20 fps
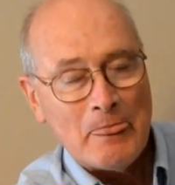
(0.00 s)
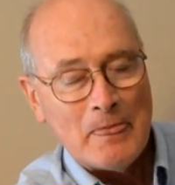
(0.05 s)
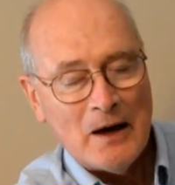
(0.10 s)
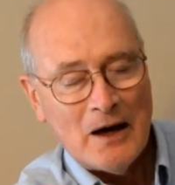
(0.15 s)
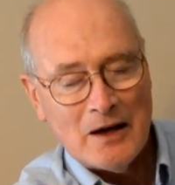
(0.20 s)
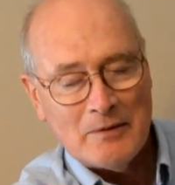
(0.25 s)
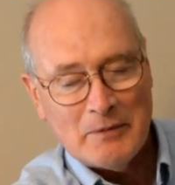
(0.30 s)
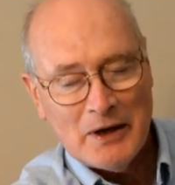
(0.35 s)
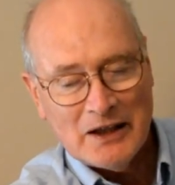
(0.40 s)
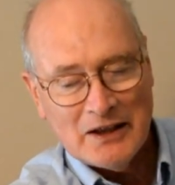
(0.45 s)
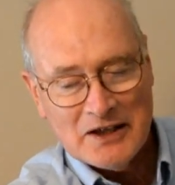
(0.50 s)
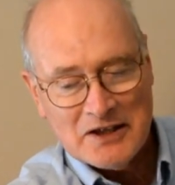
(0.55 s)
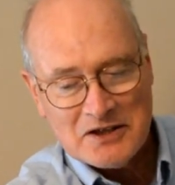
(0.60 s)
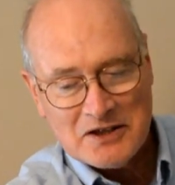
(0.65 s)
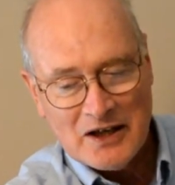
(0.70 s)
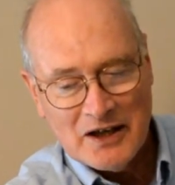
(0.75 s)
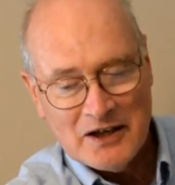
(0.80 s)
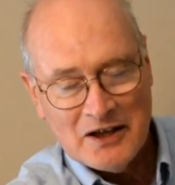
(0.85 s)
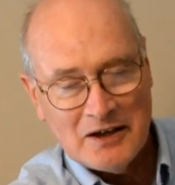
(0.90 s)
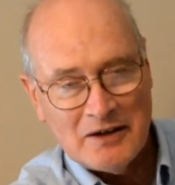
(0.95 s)
On my list
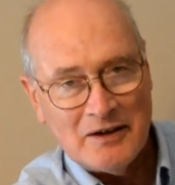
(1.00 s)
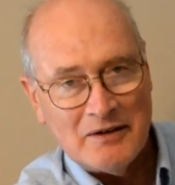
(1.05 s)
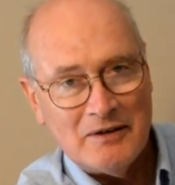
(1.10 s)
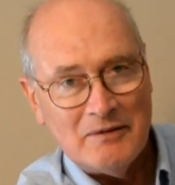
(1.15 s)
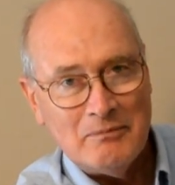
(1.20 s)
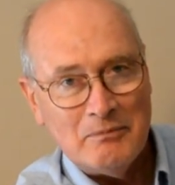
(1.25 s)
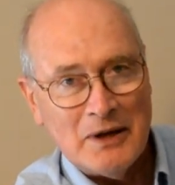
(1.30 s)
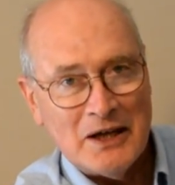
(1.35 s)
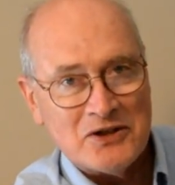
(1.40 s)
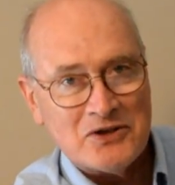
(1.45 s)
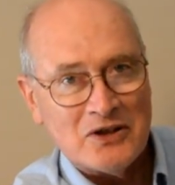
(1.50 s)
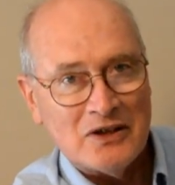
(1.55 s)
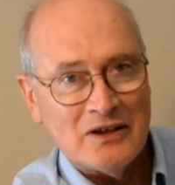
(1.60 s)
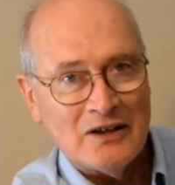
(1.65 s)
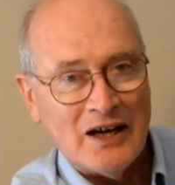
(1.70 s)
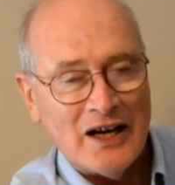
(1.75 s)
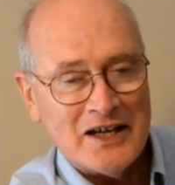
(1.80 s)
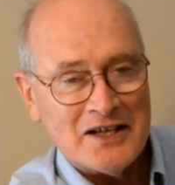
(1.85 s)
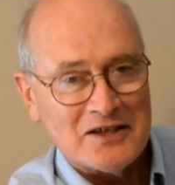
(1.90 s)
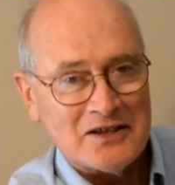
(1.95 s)
I didn't mention
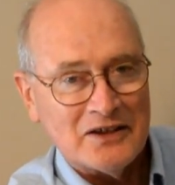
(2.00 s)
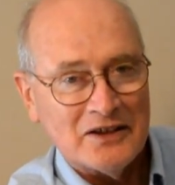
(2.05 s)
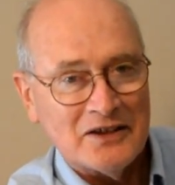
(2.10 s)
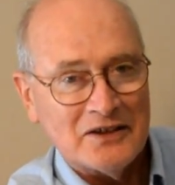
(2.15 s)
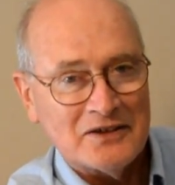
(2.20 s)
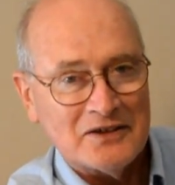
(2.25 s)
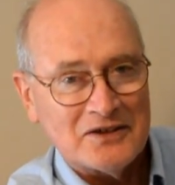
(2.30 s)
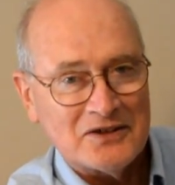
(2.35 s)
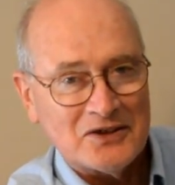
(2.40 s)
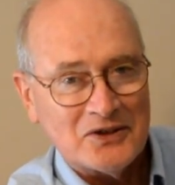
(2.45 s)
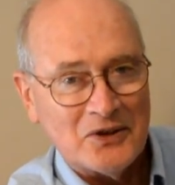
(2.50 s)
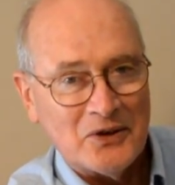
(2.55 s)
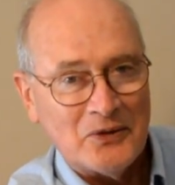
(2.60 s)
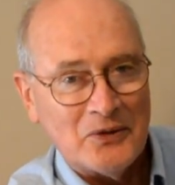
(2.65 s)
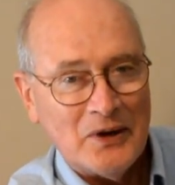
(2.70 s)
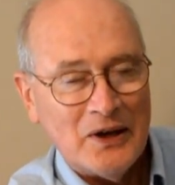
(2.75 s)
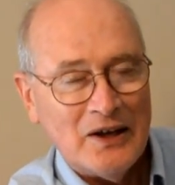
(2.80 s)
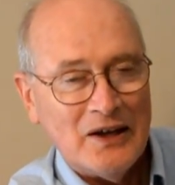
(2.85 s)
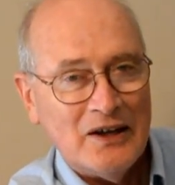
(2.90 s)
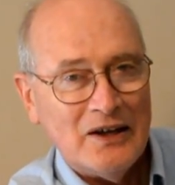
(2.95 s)
Iceland,
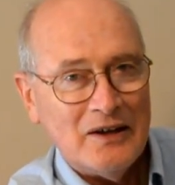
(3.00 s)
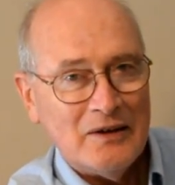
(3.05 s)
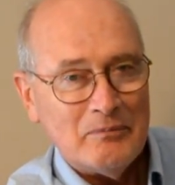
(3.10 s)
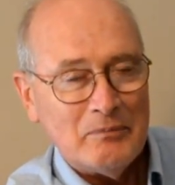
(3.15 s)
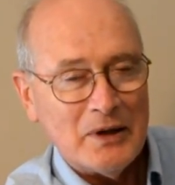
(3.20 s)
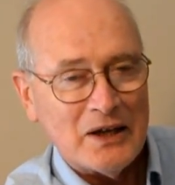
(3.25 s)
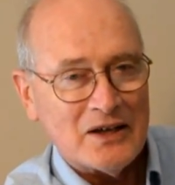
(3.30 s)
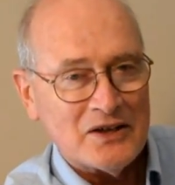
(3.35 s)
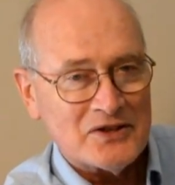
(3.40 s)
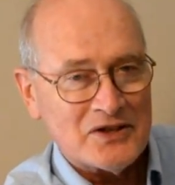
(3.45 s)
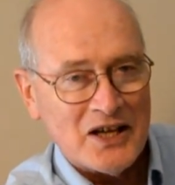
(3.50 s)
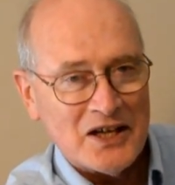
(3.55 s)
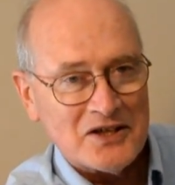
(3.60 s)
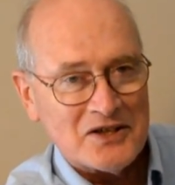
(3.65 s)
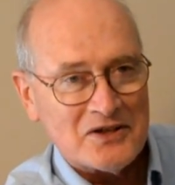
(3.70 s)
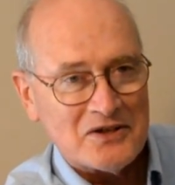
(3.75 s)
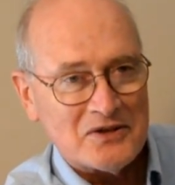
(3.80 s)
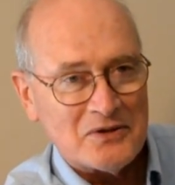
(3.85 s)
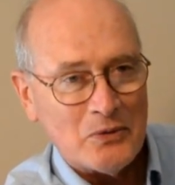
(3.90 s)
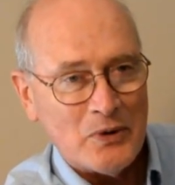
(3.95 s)
because
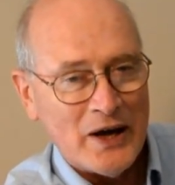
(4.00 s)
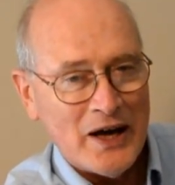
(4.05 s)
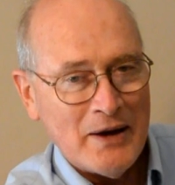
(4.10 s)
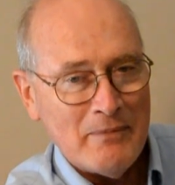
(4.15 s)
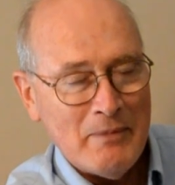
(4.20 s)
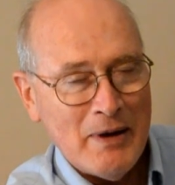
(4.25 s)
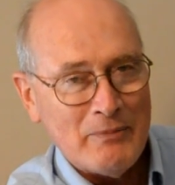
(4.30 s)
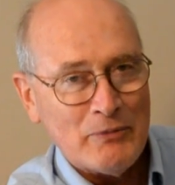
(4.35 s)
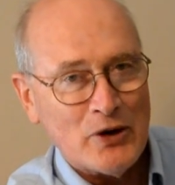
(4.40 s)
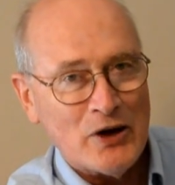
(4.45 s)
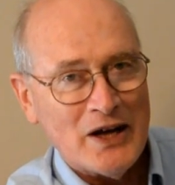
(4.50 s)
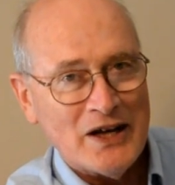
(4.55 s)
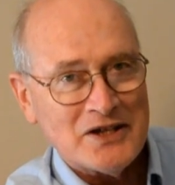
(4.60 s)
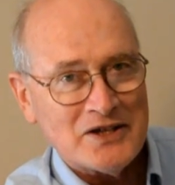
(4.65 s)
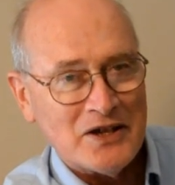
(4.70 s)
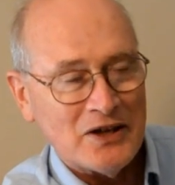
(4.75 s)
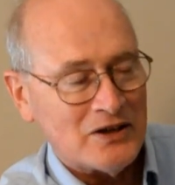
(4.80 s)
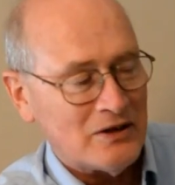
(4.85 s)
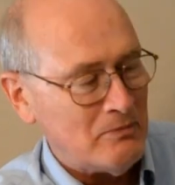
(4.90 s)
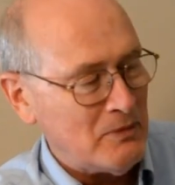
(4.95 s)
that's the way I
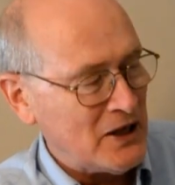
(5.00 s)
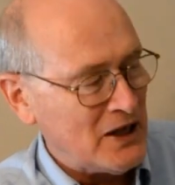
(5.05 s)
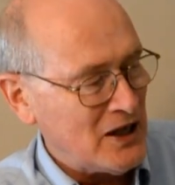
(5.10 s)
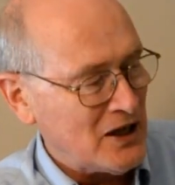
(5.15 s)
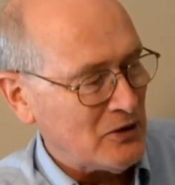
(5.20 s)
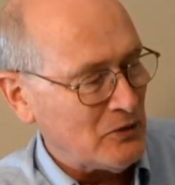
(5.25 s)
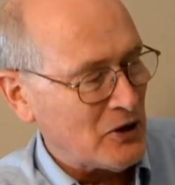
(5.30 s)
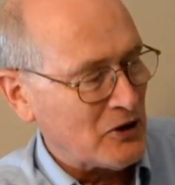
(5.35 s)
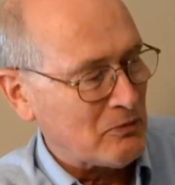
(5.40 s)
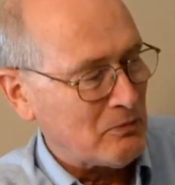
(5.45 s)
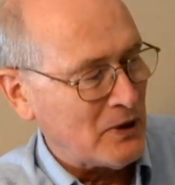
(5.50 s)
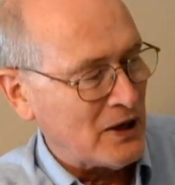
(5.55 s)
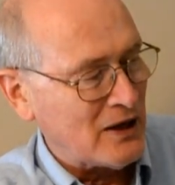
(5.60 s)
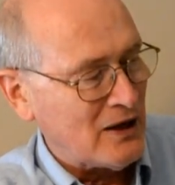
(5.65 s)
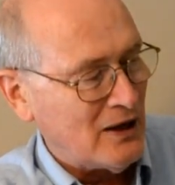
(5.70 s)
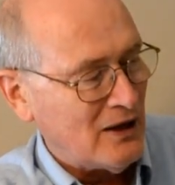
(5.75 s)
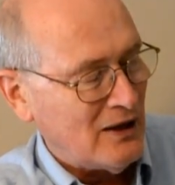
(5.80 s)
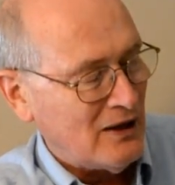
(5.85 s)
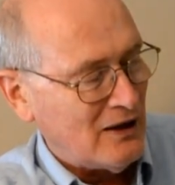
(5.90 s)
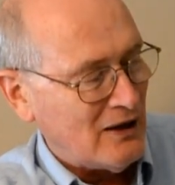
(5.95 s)
memorized it to begin with. But
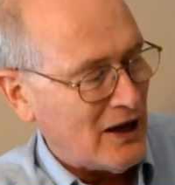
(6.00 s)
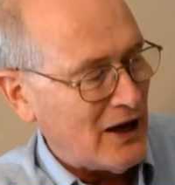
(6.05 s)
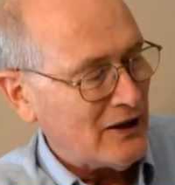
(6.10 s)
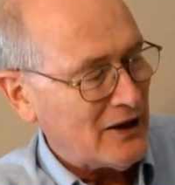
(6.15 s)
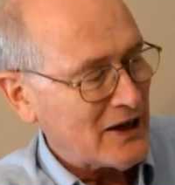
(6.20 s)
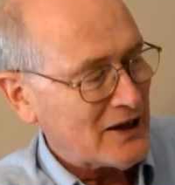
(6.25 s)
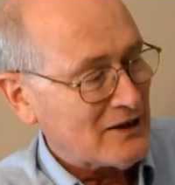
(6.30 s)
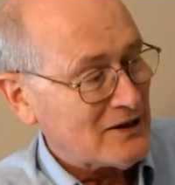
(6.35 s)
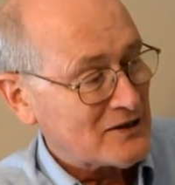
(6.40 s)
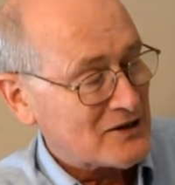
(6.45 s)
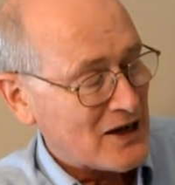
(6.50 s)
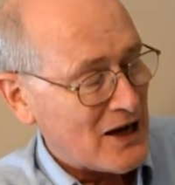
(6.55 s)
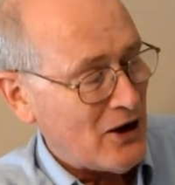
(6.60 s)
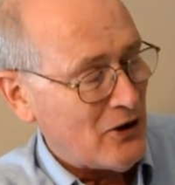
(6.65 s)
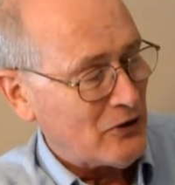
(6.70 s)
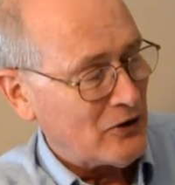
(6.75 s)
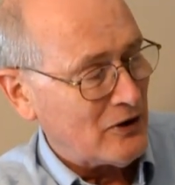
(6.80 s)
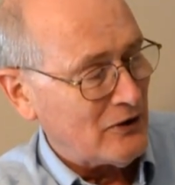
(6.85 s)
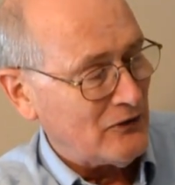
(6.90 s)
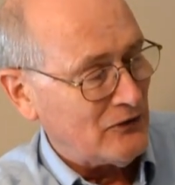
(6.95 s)
I like the
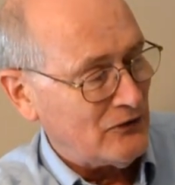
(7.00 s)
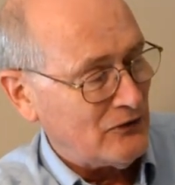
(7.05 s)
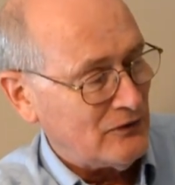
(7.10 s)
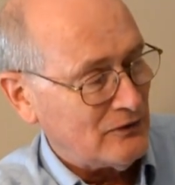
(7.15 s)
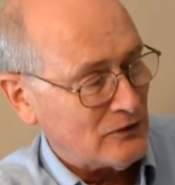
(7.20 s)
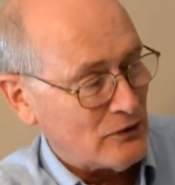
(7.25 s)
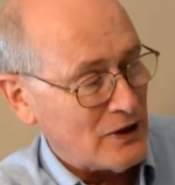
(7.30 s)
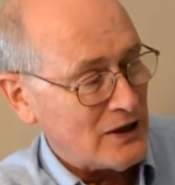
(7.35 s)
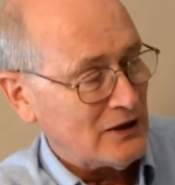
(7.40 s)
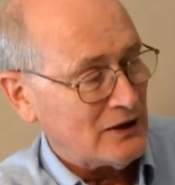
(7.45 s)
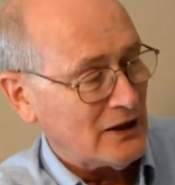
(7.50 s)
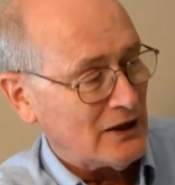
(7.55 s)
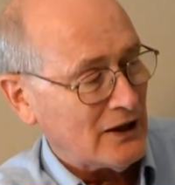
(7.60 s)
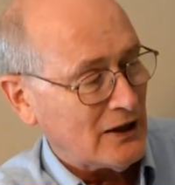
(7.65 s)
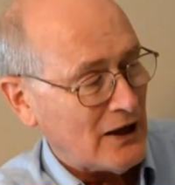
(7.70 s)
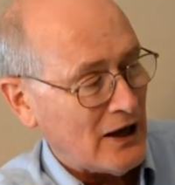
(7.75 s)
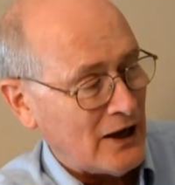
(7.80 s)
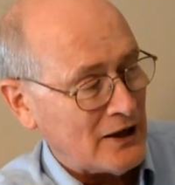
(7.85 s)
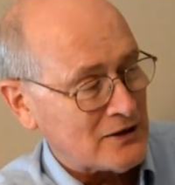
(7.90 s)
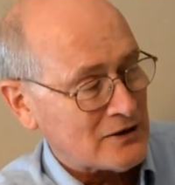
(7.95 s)
sound of
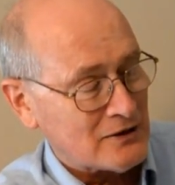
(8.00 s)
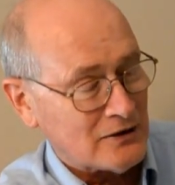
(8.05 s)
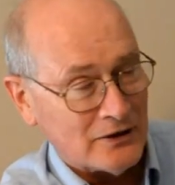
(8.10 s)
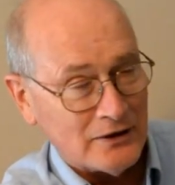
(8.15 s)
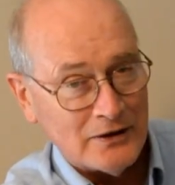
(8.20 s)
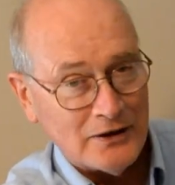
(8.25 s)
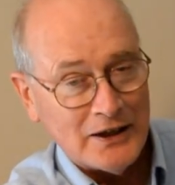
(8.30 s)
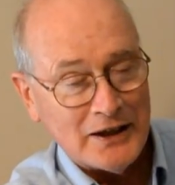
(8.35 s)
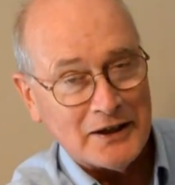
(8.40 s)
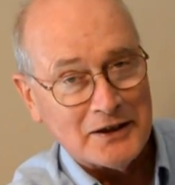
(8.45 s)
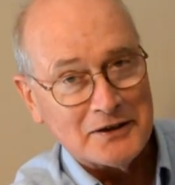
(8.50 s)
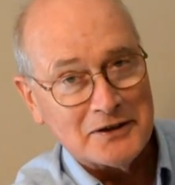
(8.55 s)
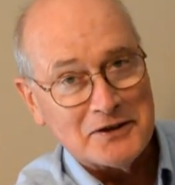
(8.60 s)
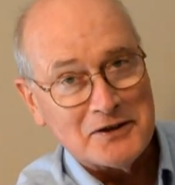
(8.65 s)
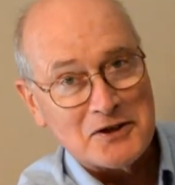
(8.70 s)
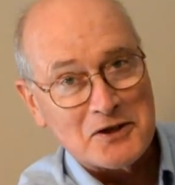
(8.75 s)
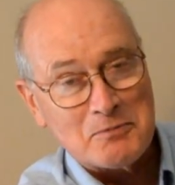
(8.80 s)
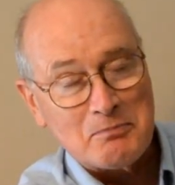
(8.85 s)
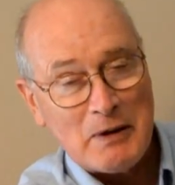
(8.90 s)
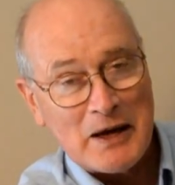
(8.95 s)
Greenland, Iceland,
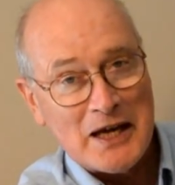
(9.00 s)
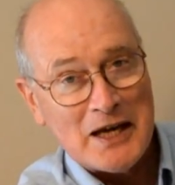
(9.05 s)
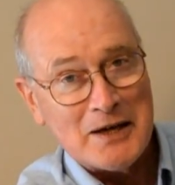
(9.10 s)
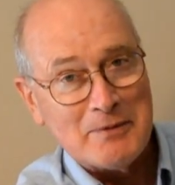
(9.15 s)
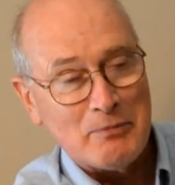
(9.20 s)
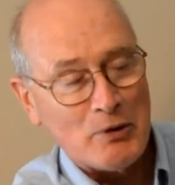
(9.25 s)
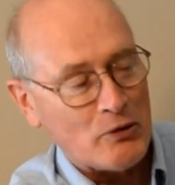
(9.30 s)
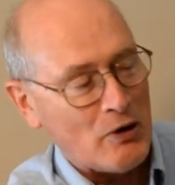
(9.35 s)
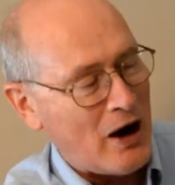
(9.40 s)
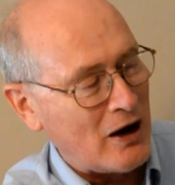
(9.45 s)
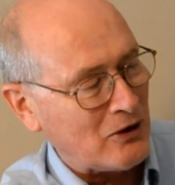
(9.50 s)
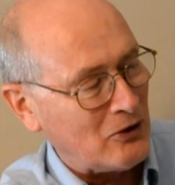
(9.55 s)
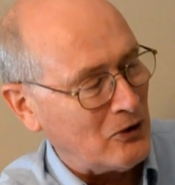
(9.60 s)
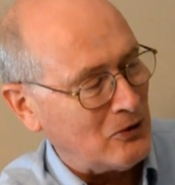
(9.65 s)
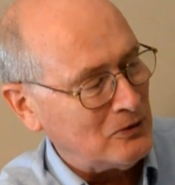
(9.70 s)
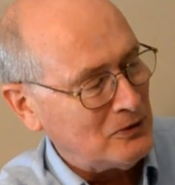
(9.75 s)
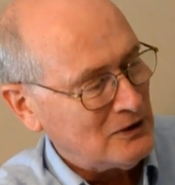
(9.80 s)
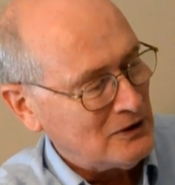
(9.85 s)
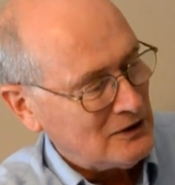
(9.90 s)
England, Spain, Morocco.